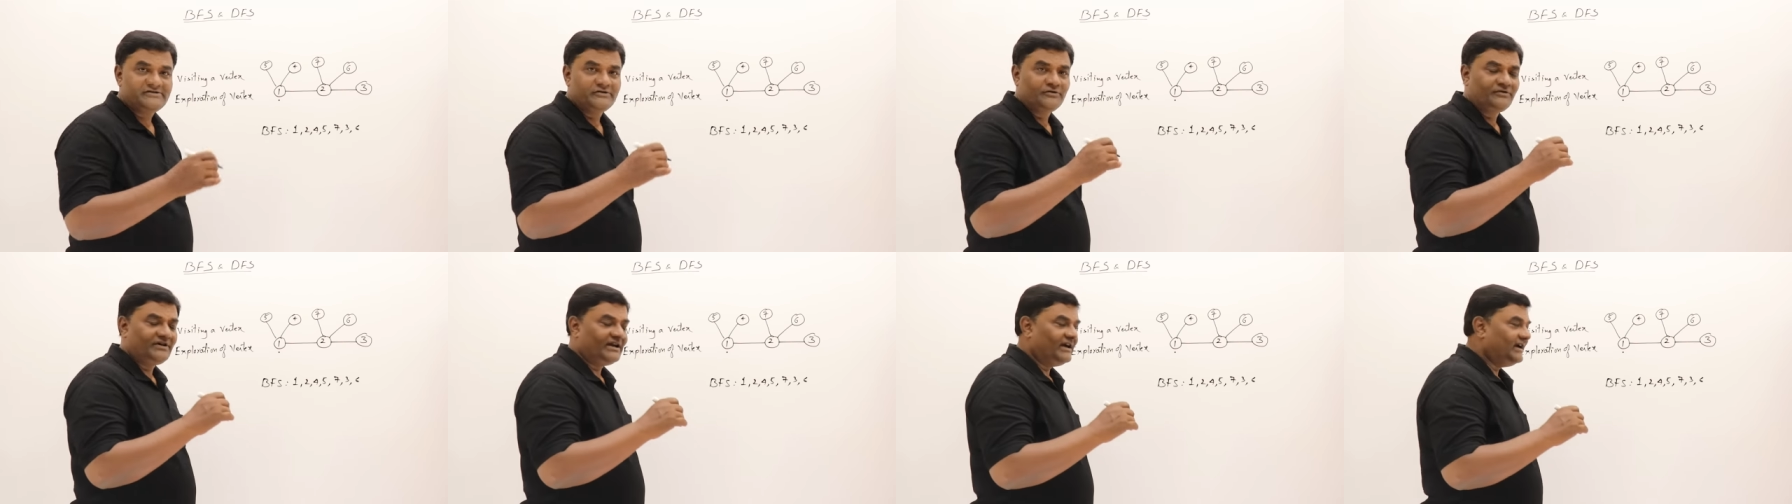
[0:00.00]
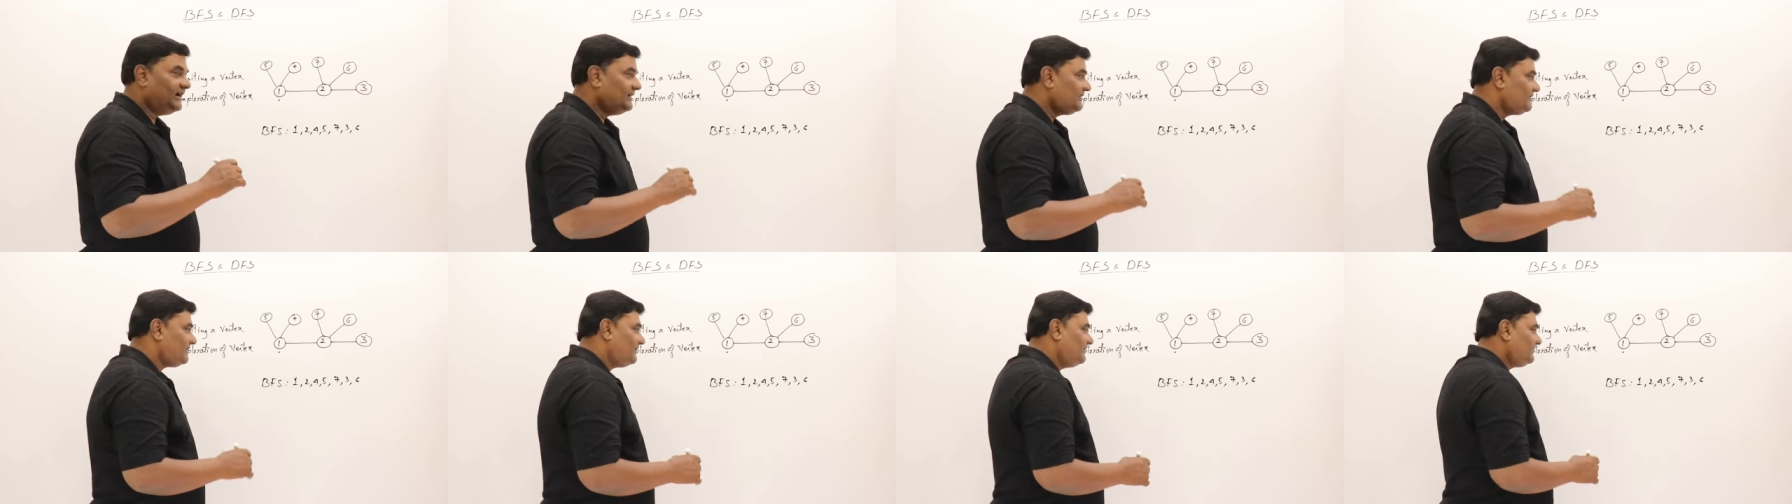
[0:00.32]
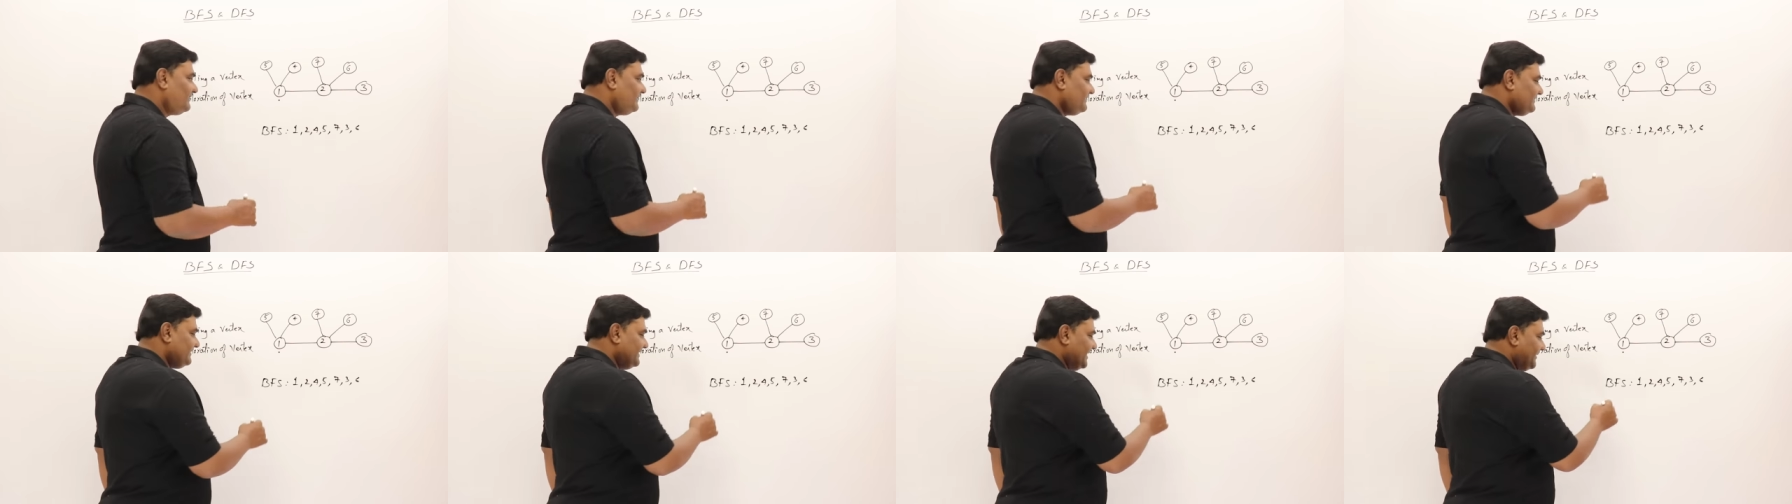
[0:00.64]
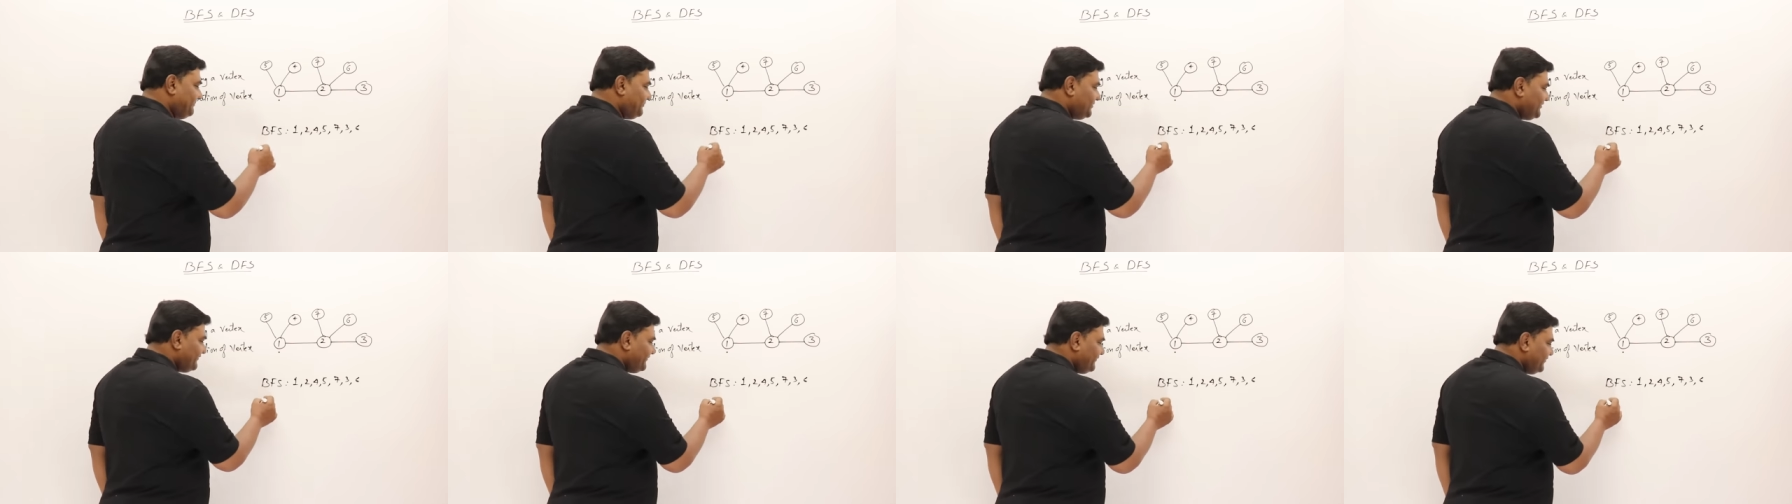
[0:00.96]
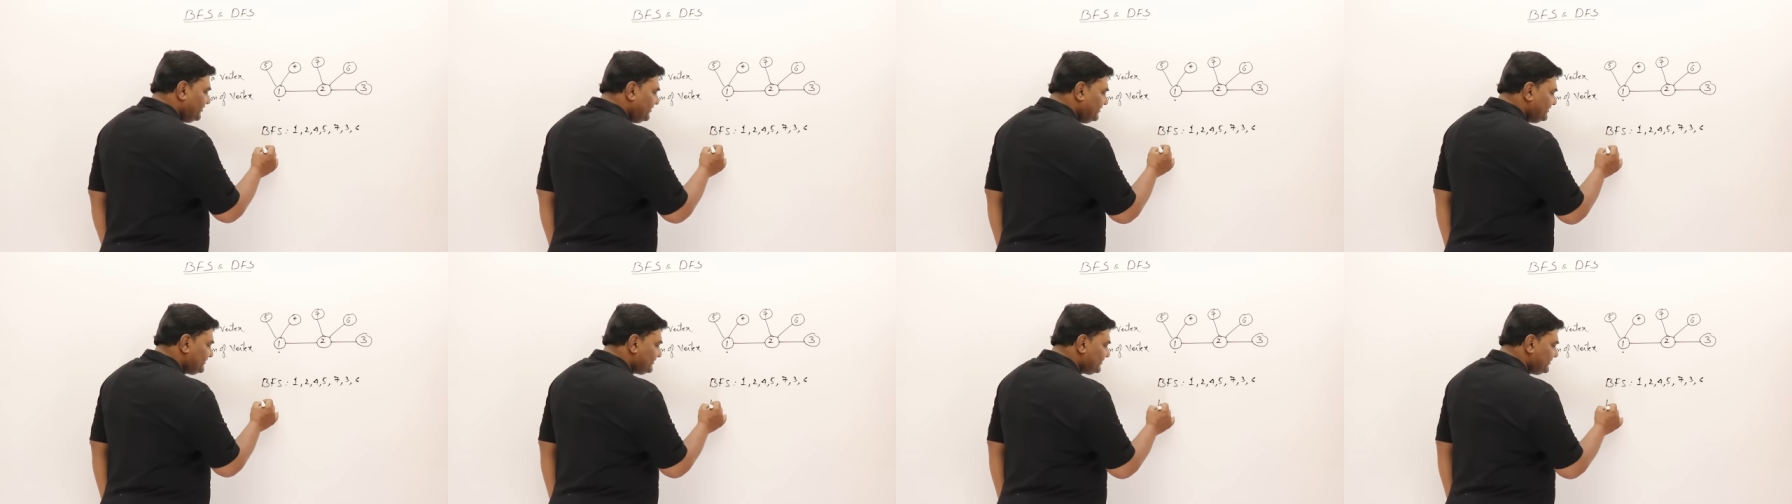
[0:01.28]
look at depth
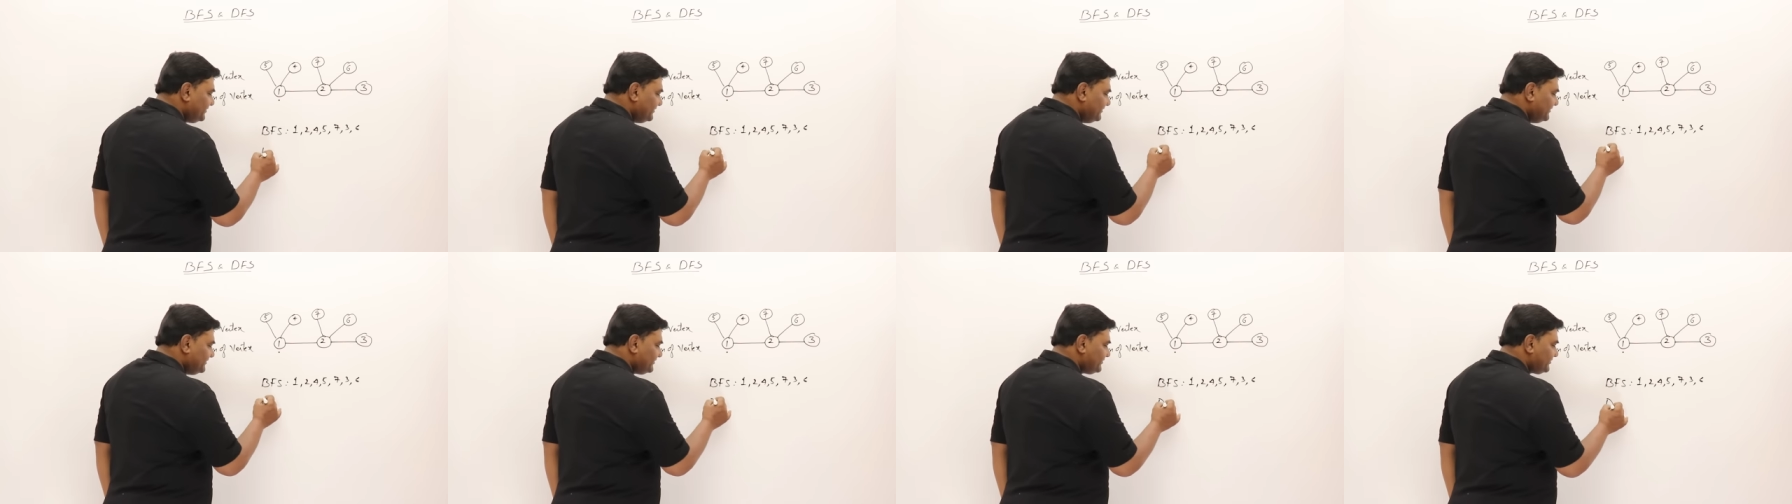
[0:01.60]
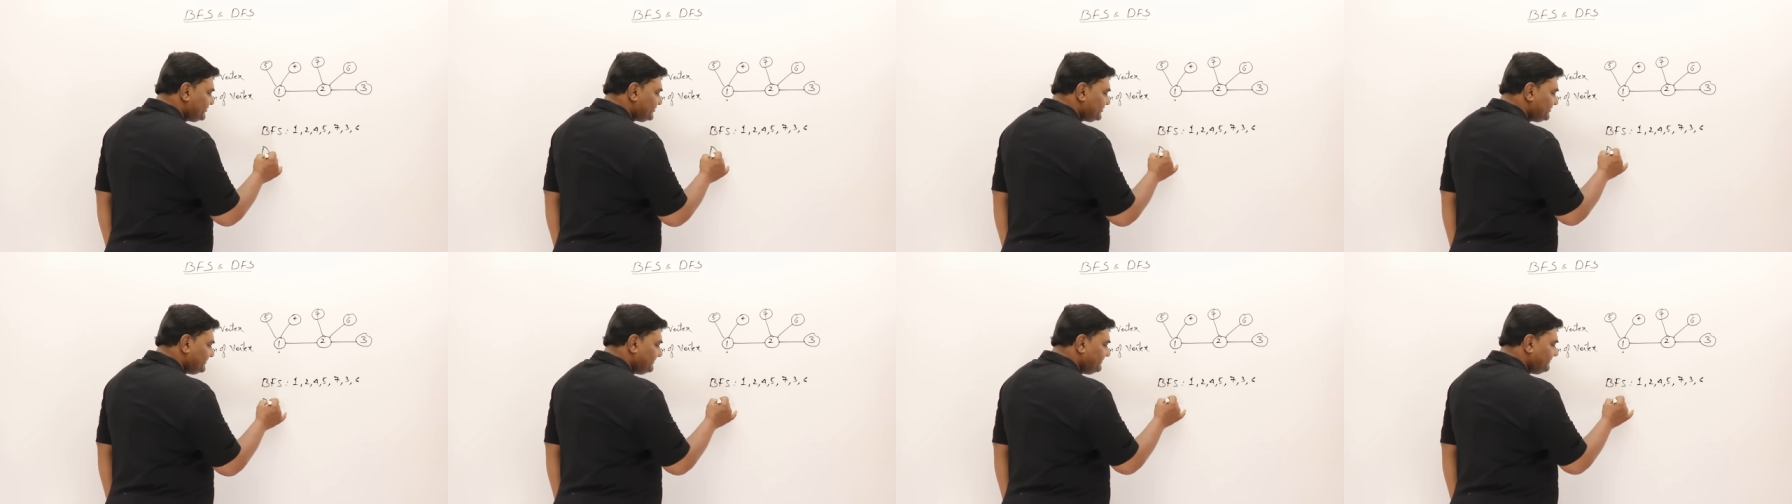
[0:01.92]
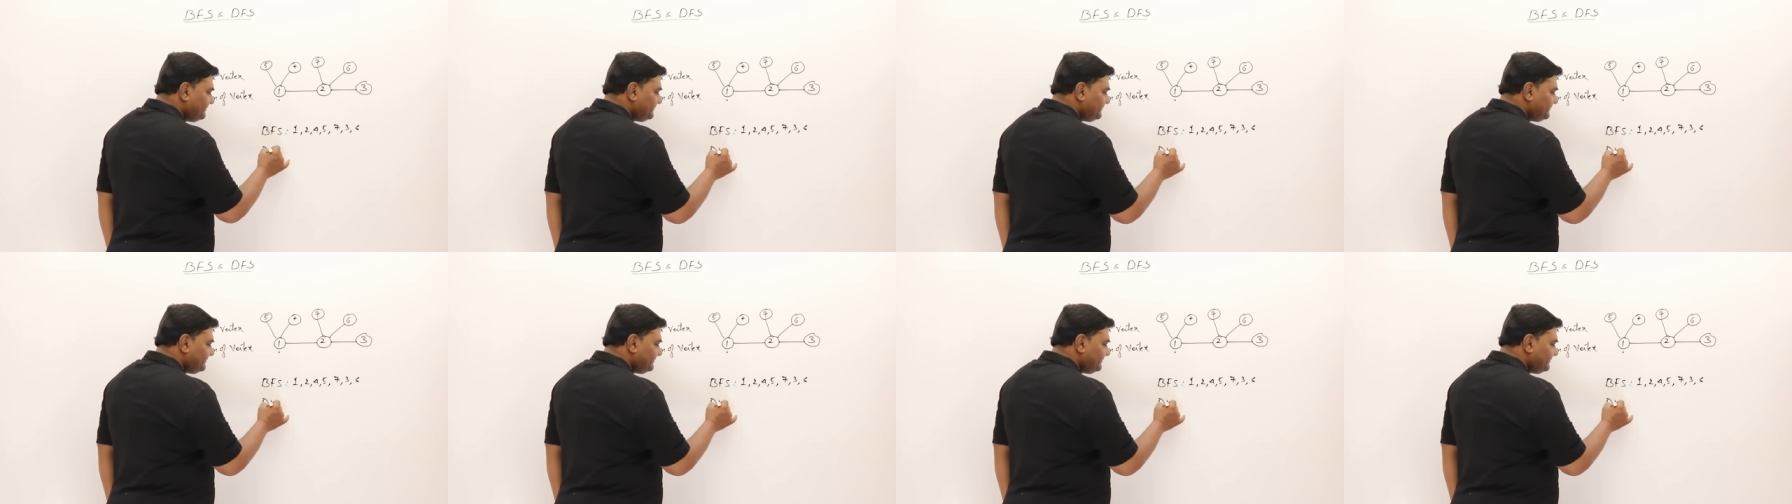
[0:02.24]
first search.